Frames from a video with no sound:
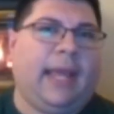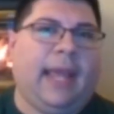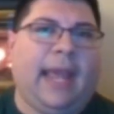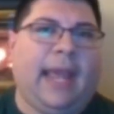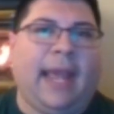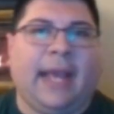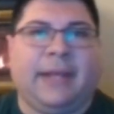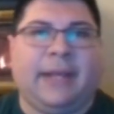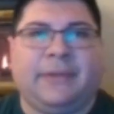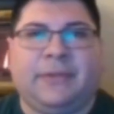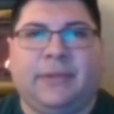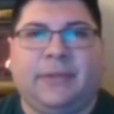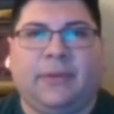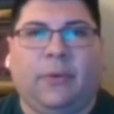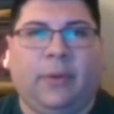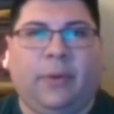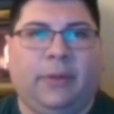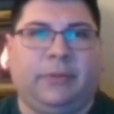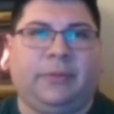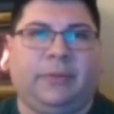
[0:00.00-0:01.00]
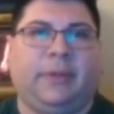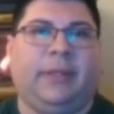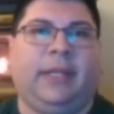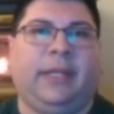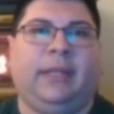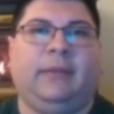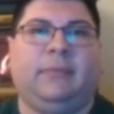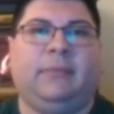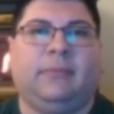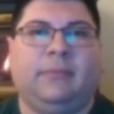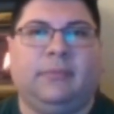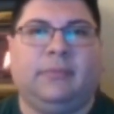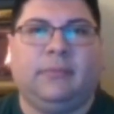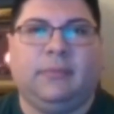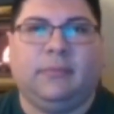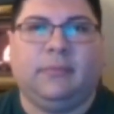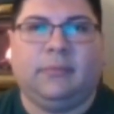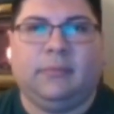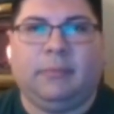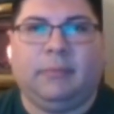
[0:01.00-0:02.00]
As oil drilling
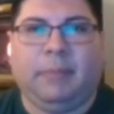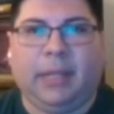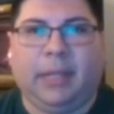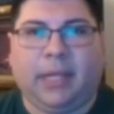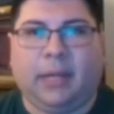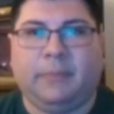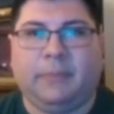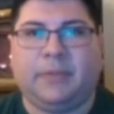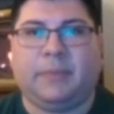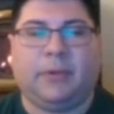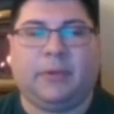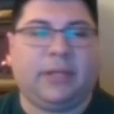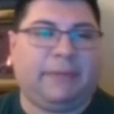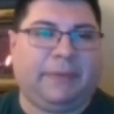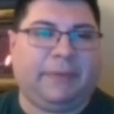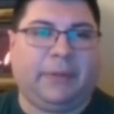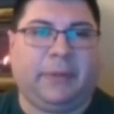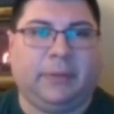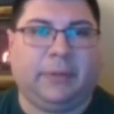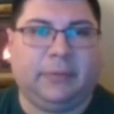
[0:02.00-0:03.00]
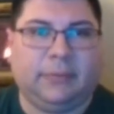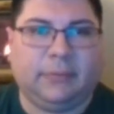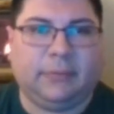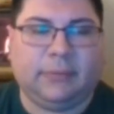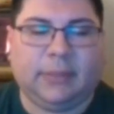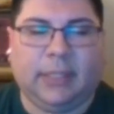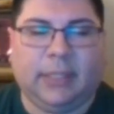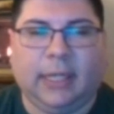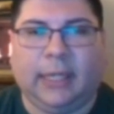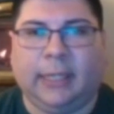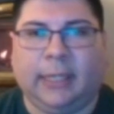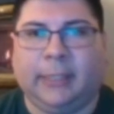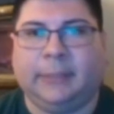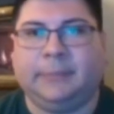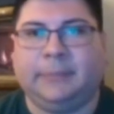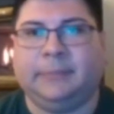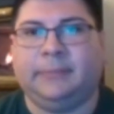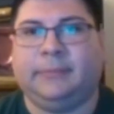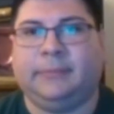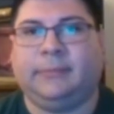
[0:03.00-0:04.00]
becomes more difficult,
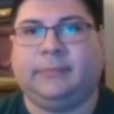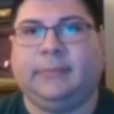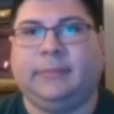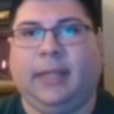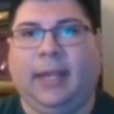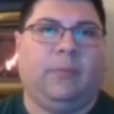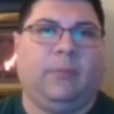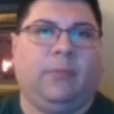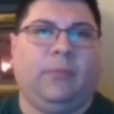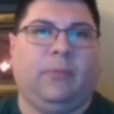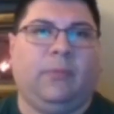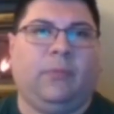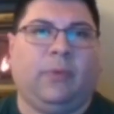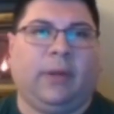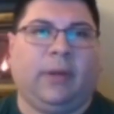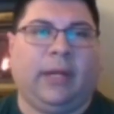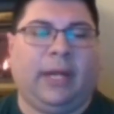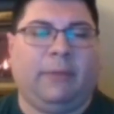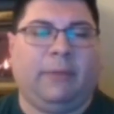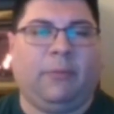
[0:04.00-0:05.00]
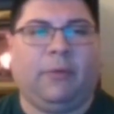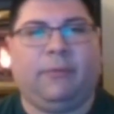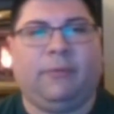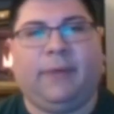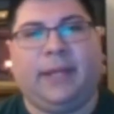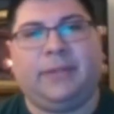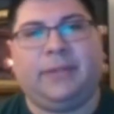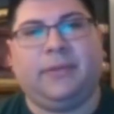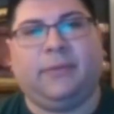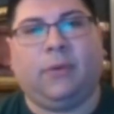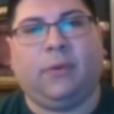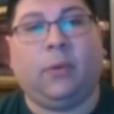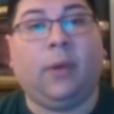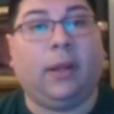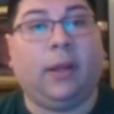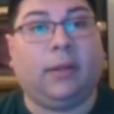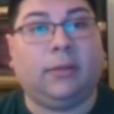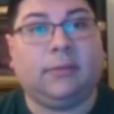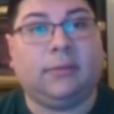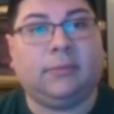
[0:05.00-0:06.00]
we're going to have more fights over
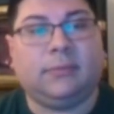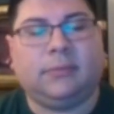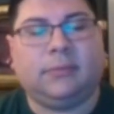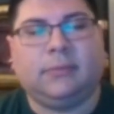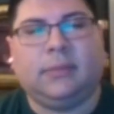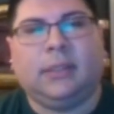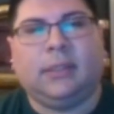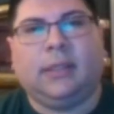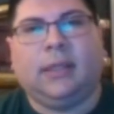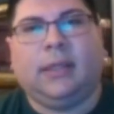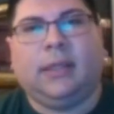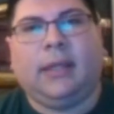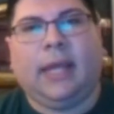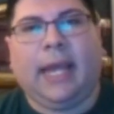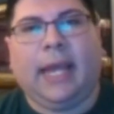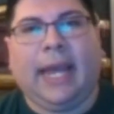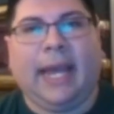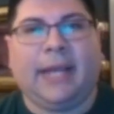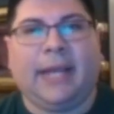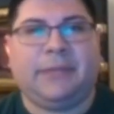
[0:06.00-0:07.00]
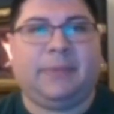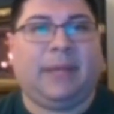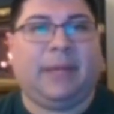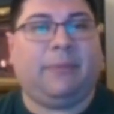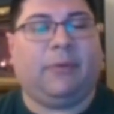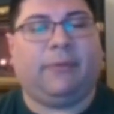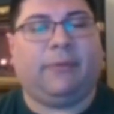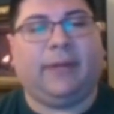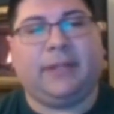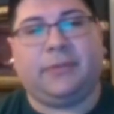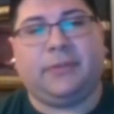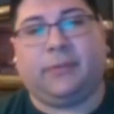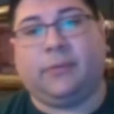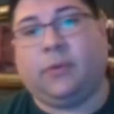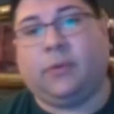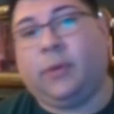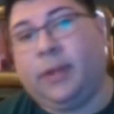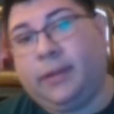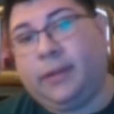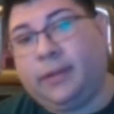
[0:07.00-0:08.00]
oil. As we have more fights
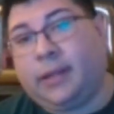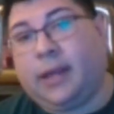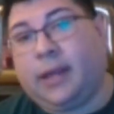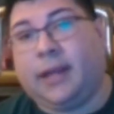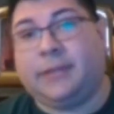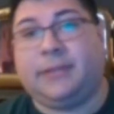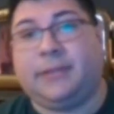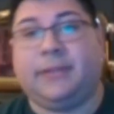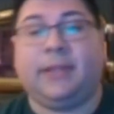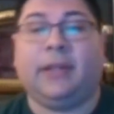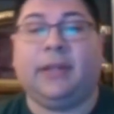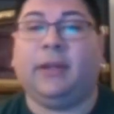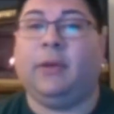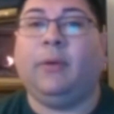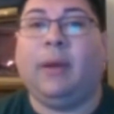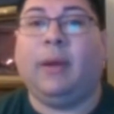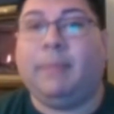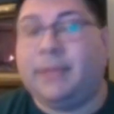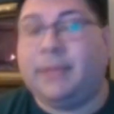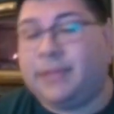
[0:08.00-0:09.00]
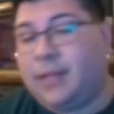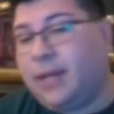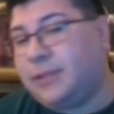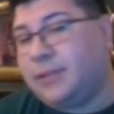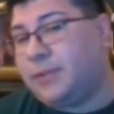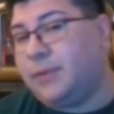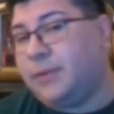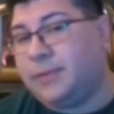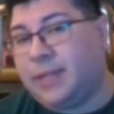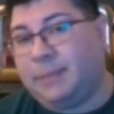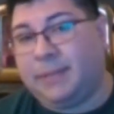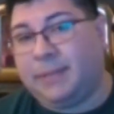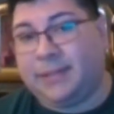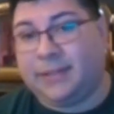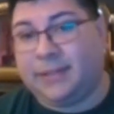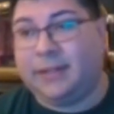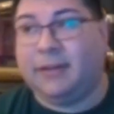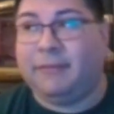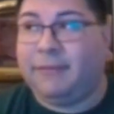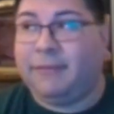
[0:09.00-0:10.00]
over oil, the cost is going to go up. As the cost goes up,
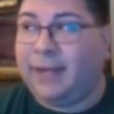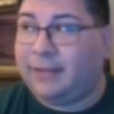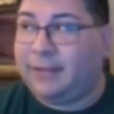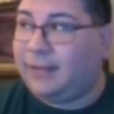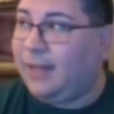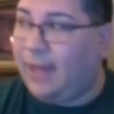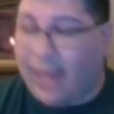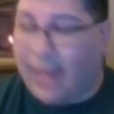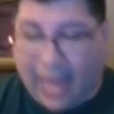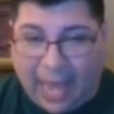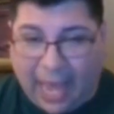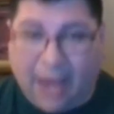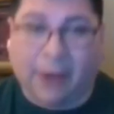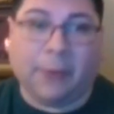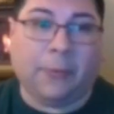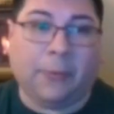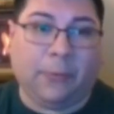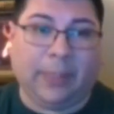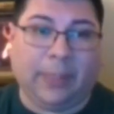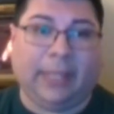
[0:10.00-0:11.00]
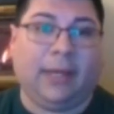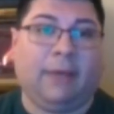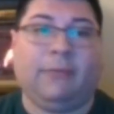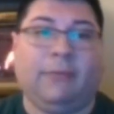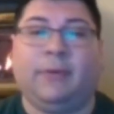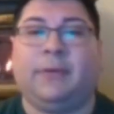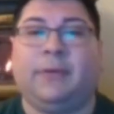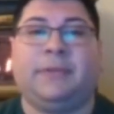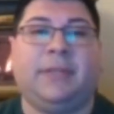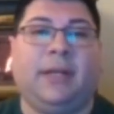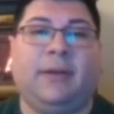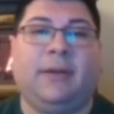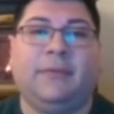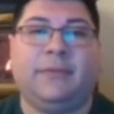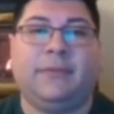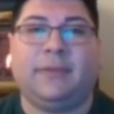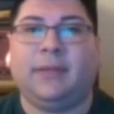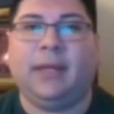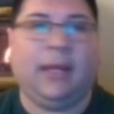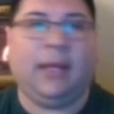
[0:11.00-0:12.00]
that's going to affect how we govern
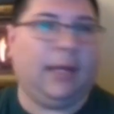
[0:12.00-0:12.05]
ourselves.